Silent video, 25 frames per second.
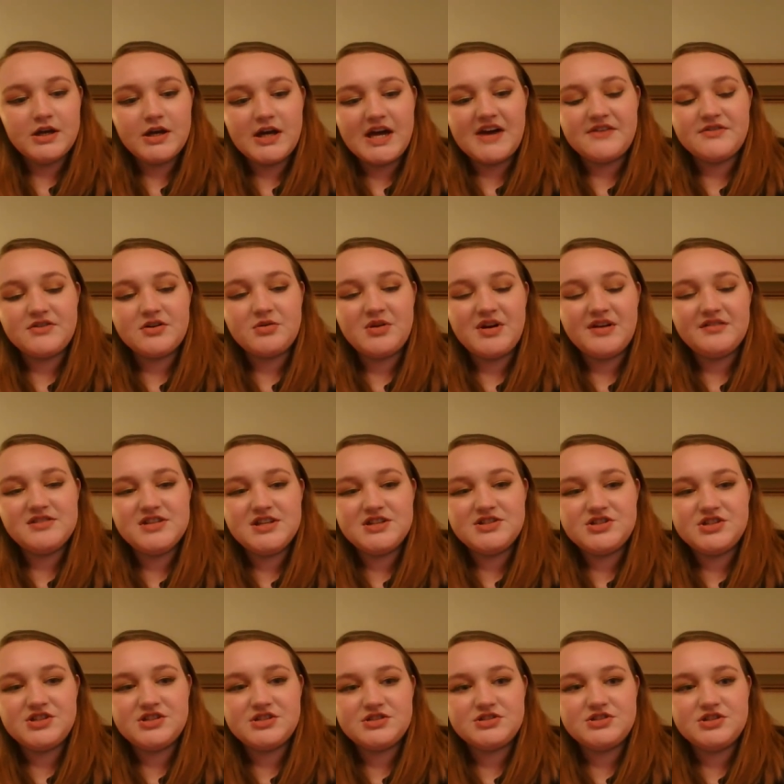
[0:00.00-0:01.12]
After a while
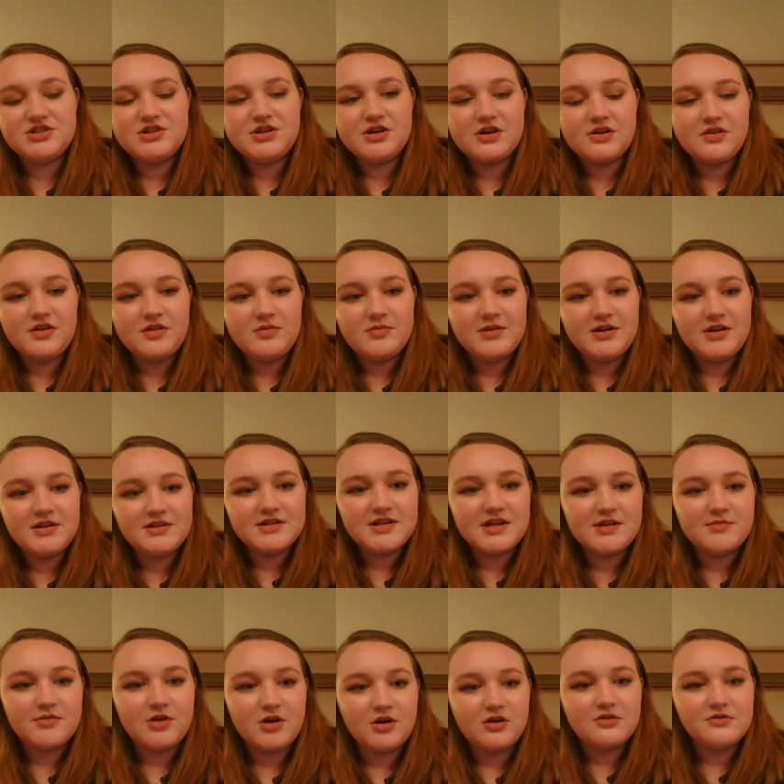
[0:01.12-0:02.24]
teaching, she took a little bit of
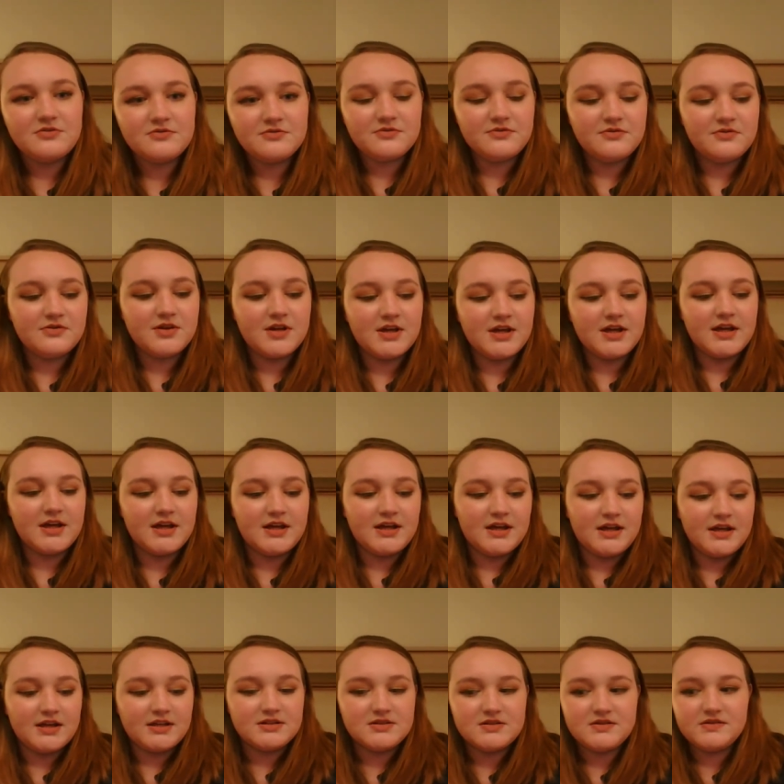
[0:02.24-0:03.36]
time off
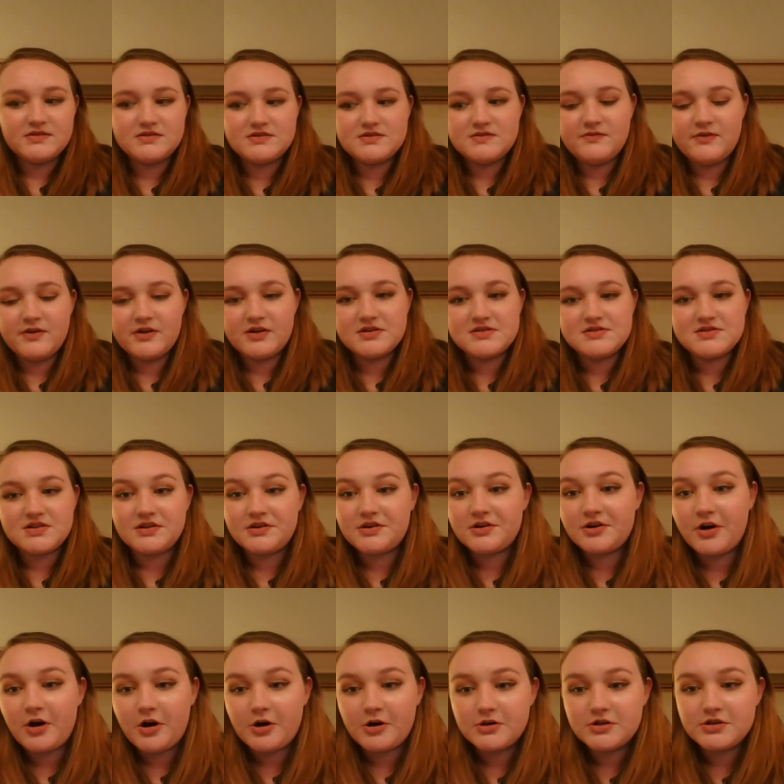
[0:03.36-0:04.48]
and focused on her
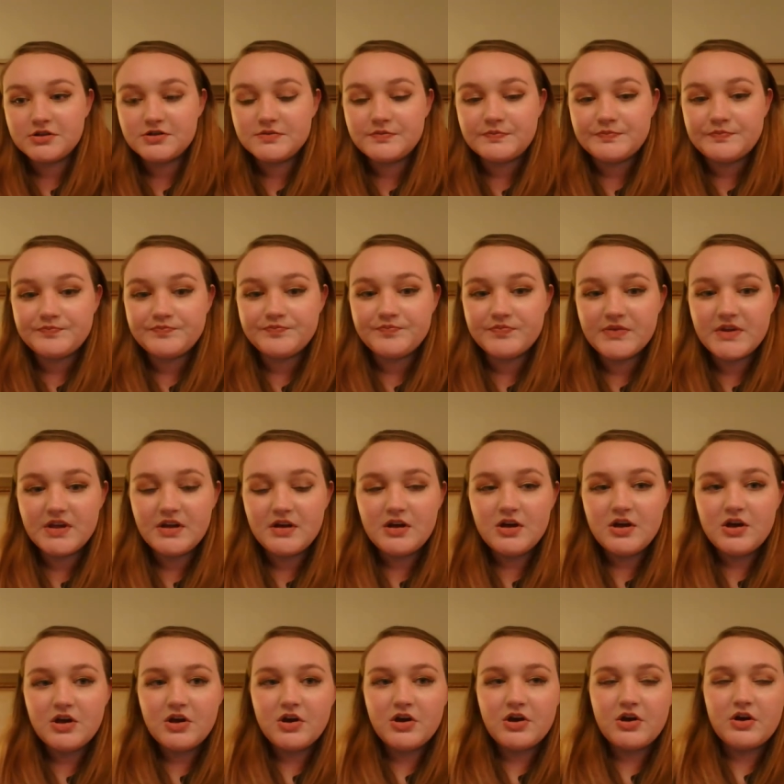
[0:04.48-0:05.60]
art.
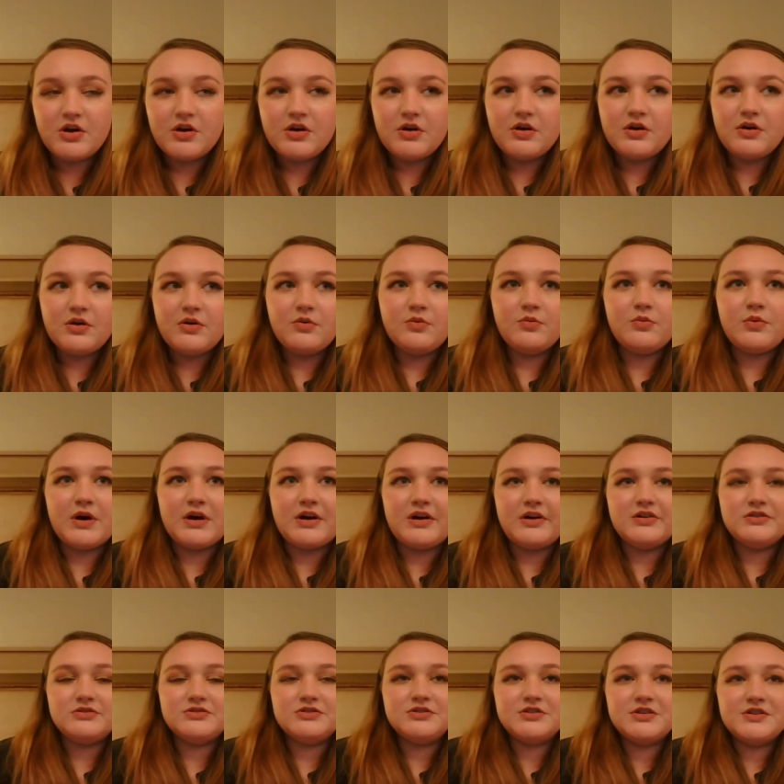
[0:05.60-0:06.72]
Well,
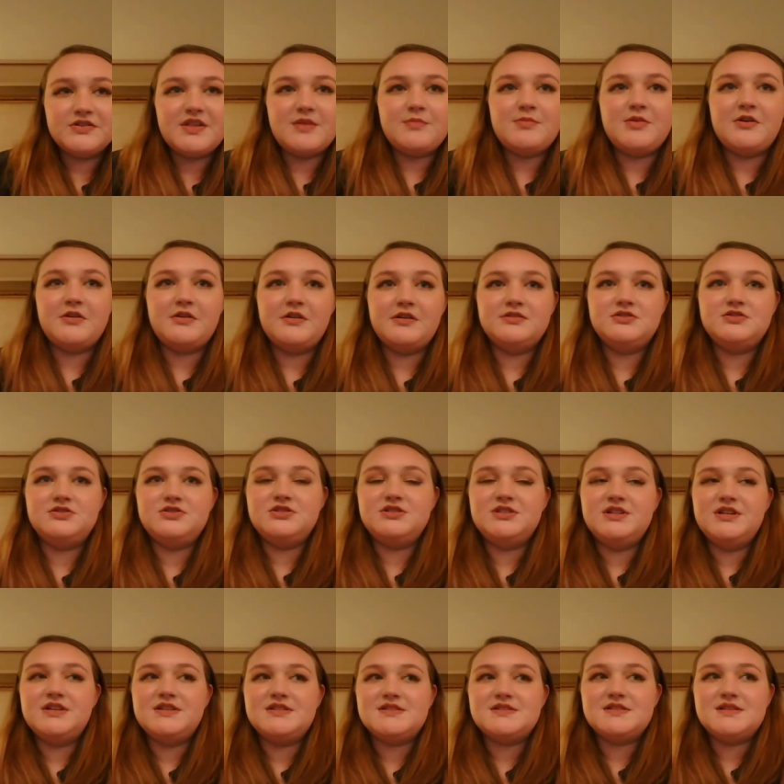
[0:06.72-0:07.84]
during the period,
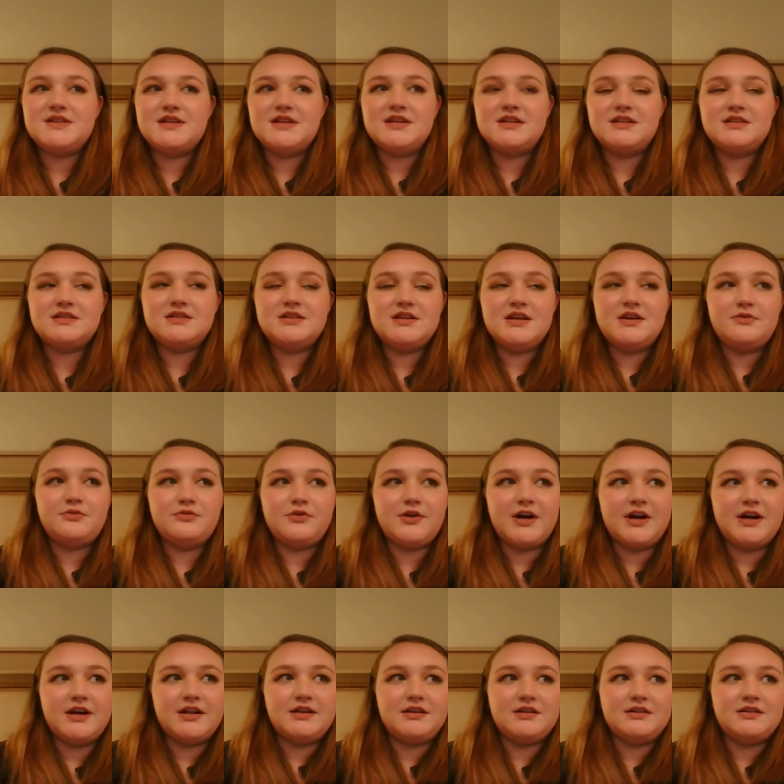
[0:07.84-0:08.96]
she sent a
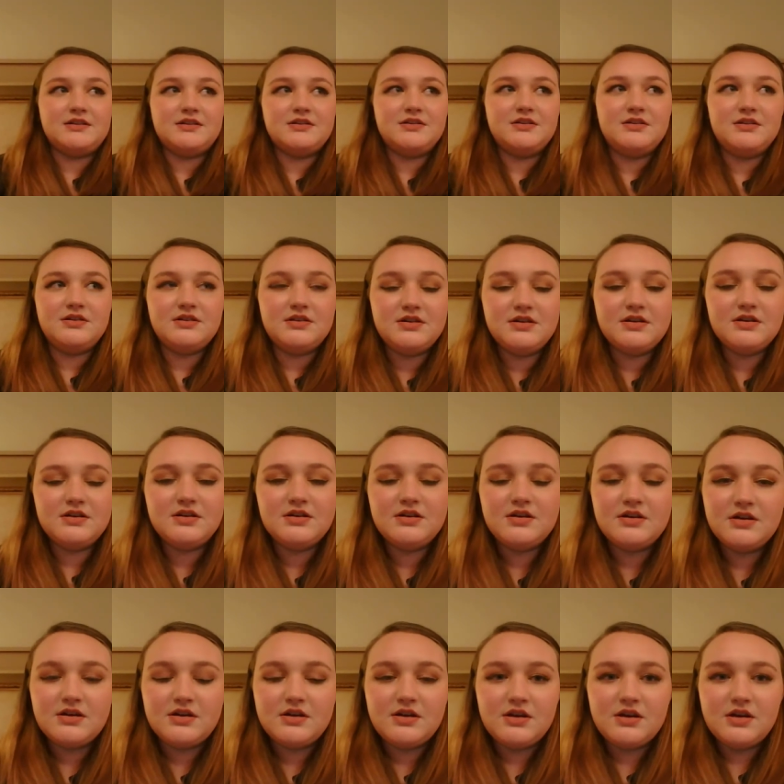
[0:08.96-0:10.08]
friend
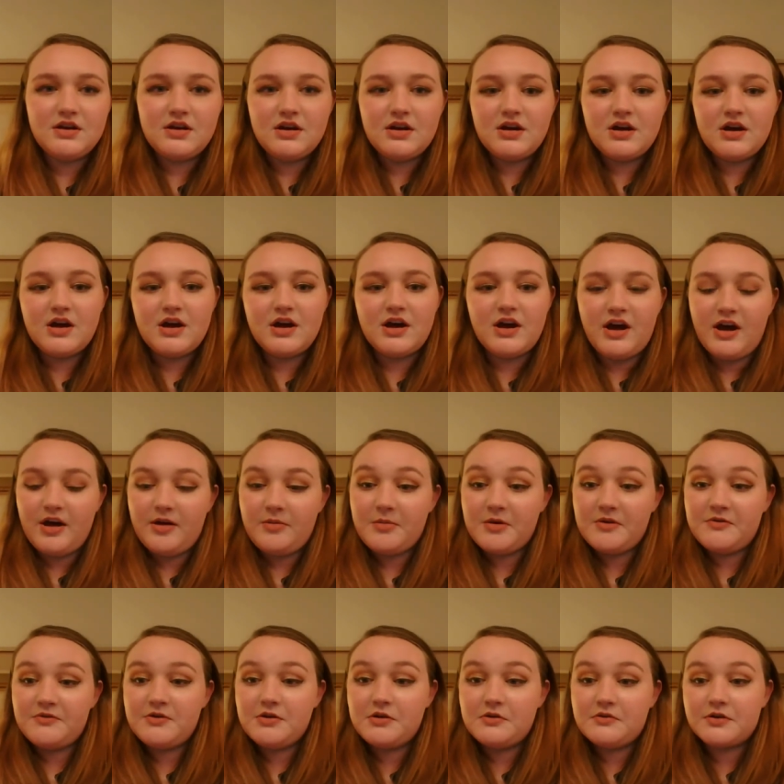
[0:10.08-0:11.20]
a
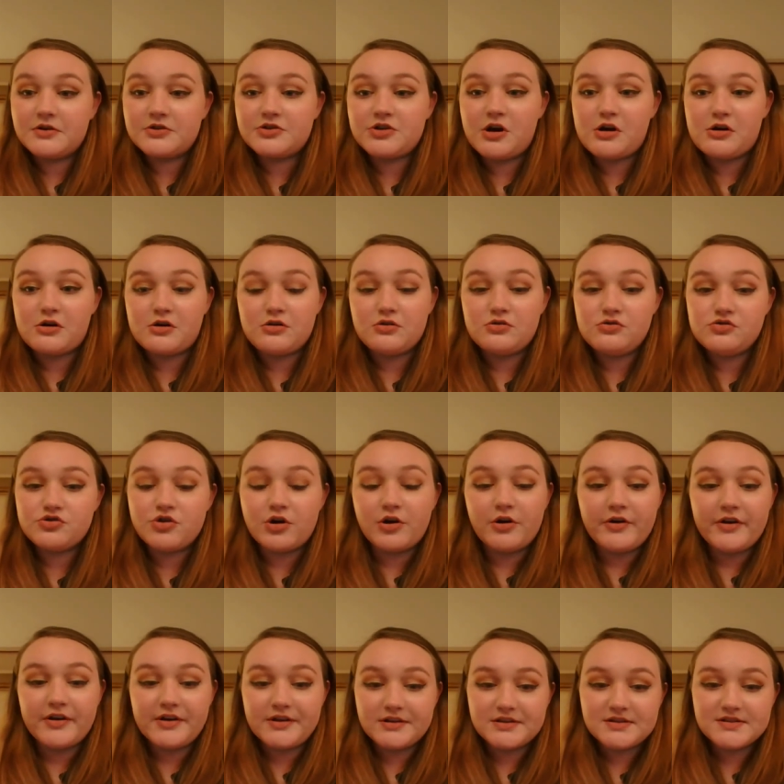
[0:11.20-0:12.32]
few of her charcoal
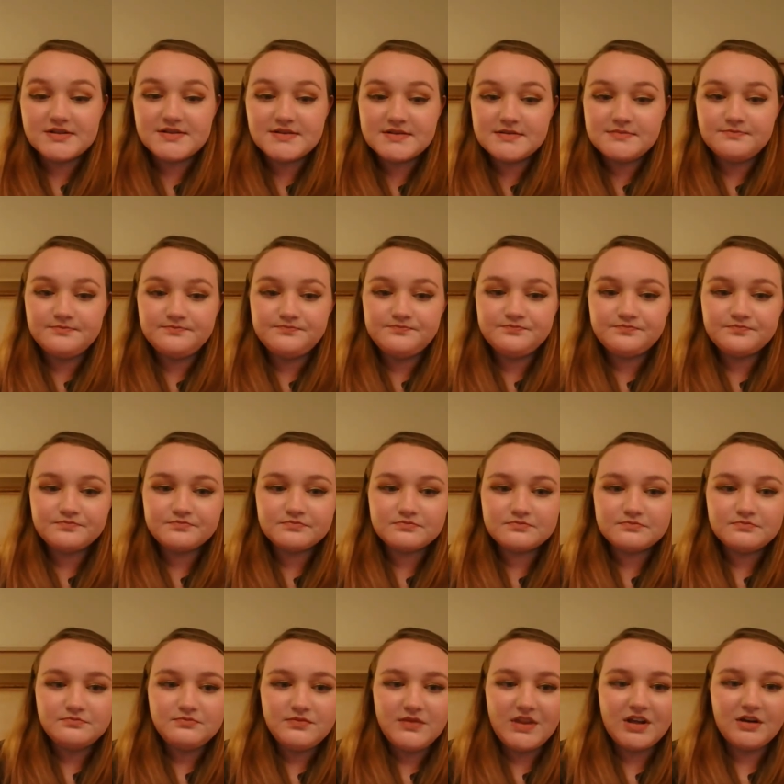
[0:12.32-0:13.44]
drawings,
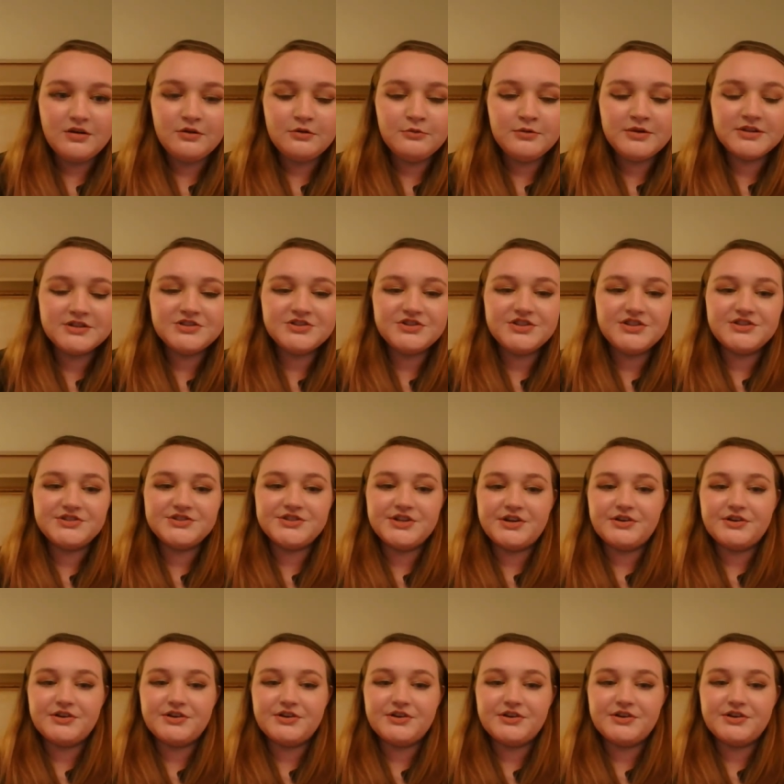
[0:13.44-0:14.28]
which her